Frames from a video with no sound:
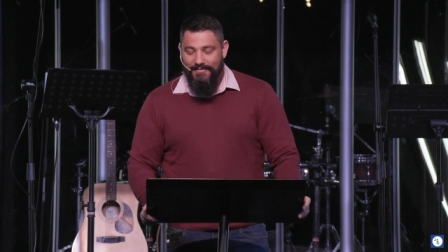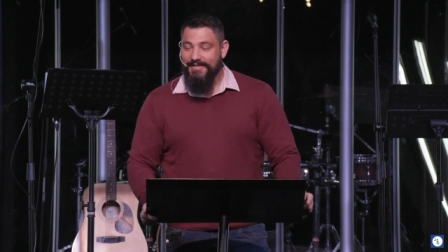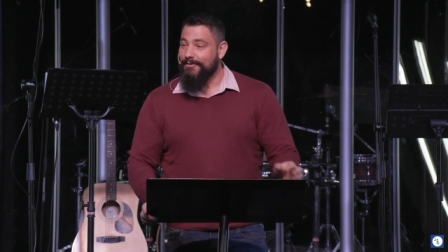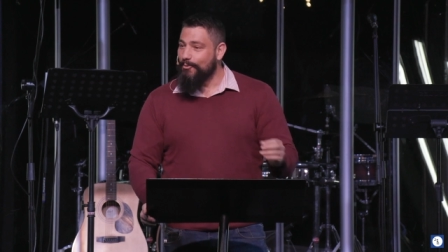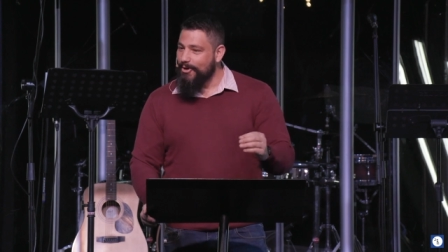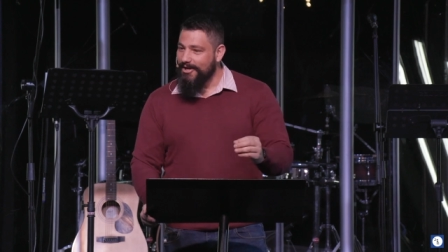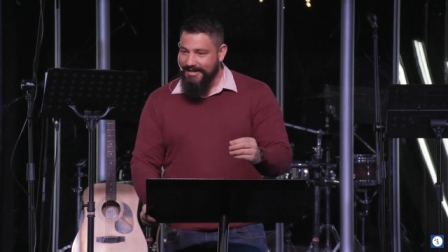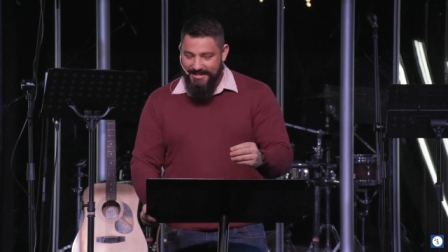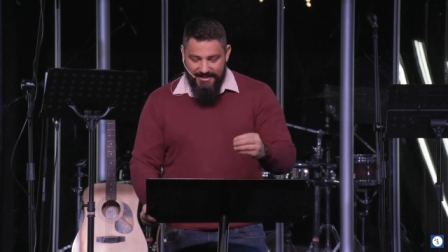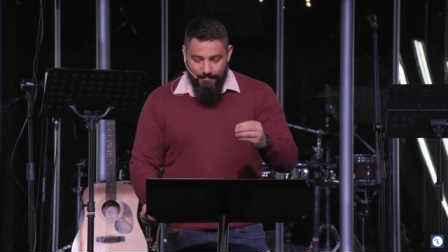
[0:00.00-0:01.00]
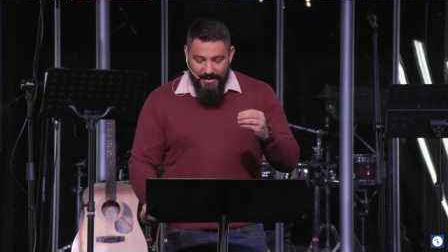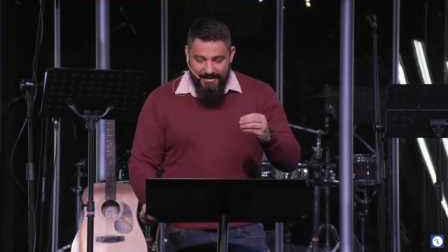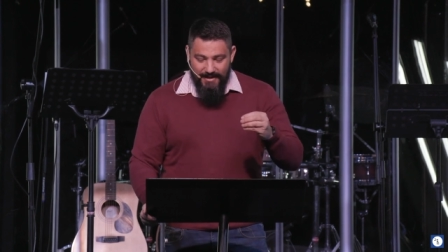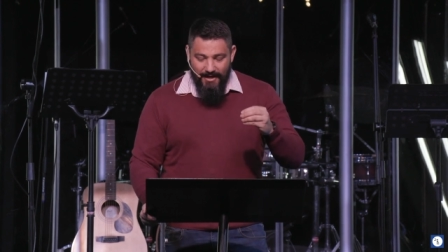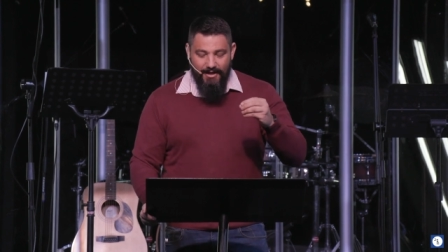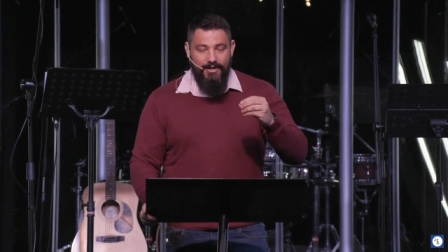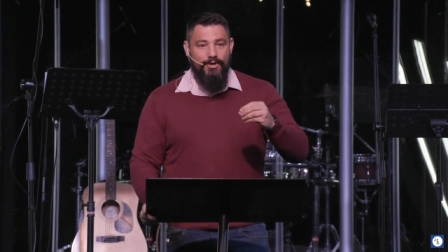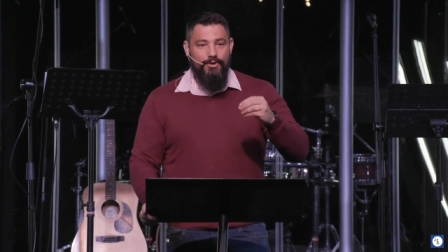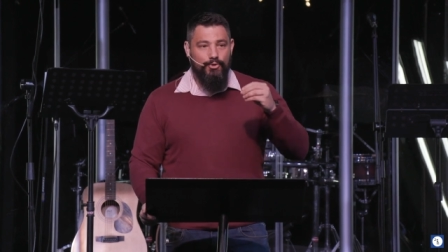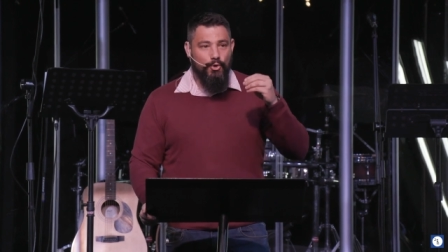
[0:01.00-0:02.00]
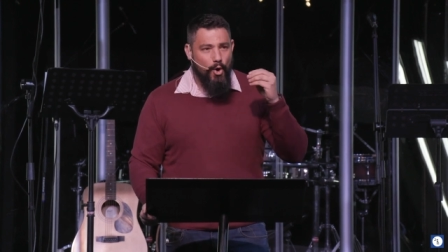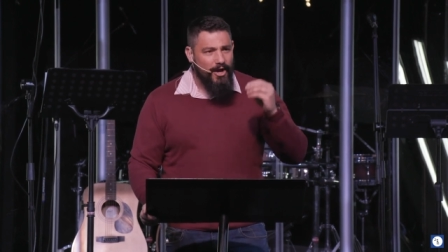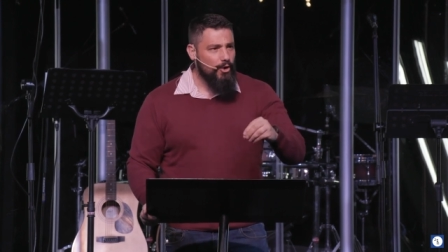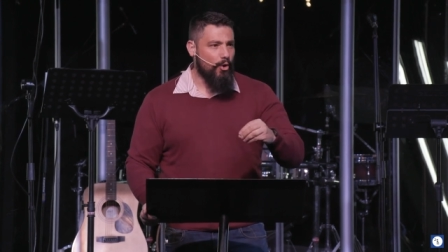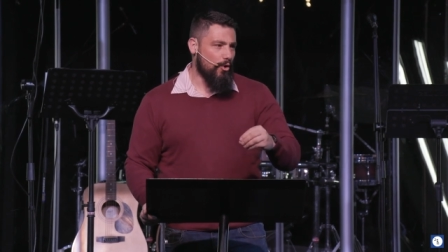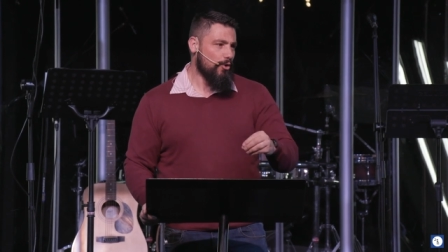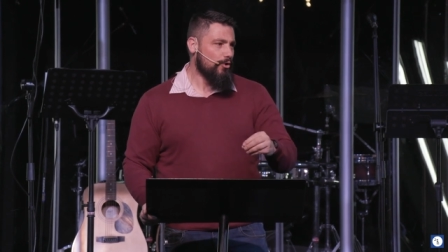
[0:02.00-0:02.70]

The word is metanoia.